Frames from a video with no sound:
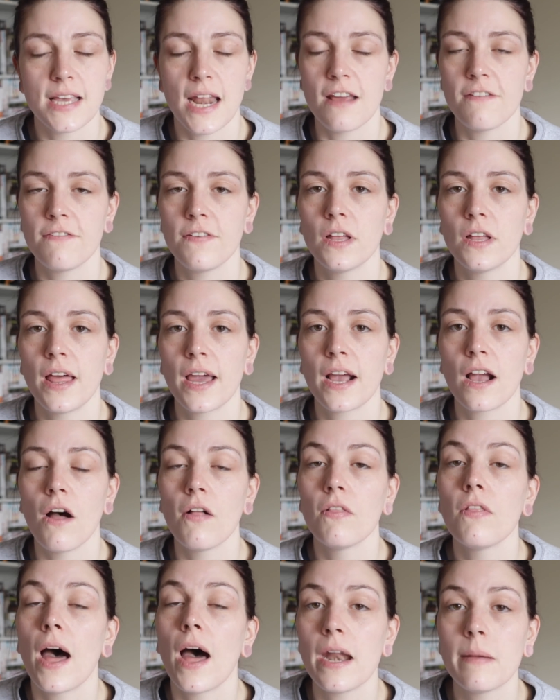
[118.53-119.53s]
And I feel like
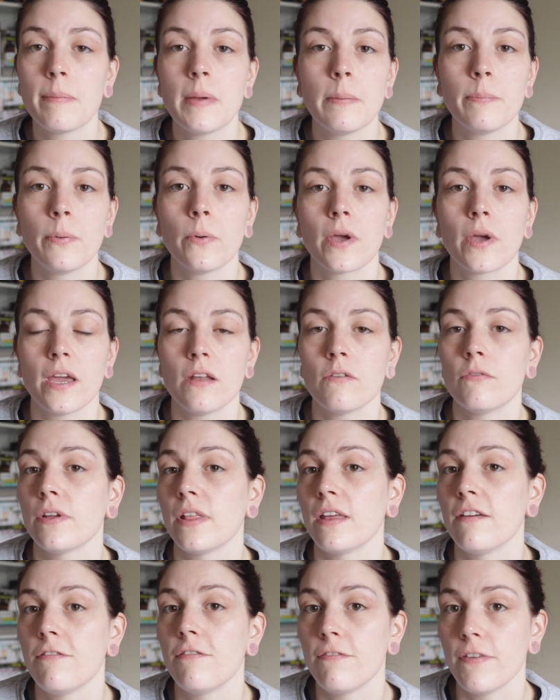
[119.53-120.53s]
a lot of people can
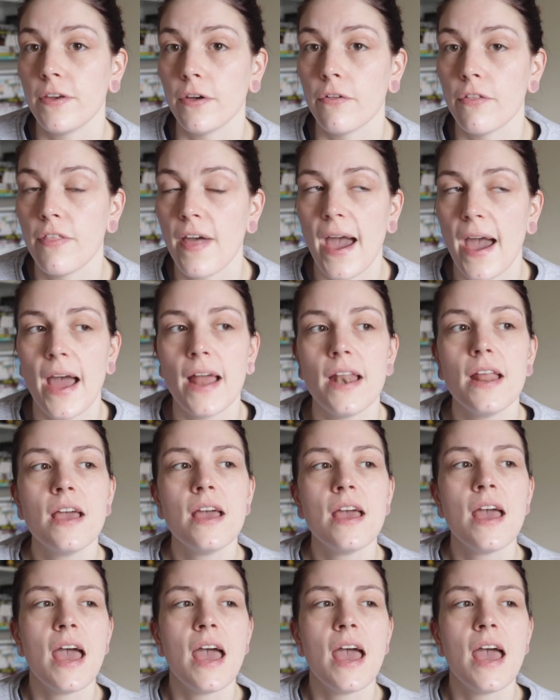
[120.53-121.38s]
really feel that.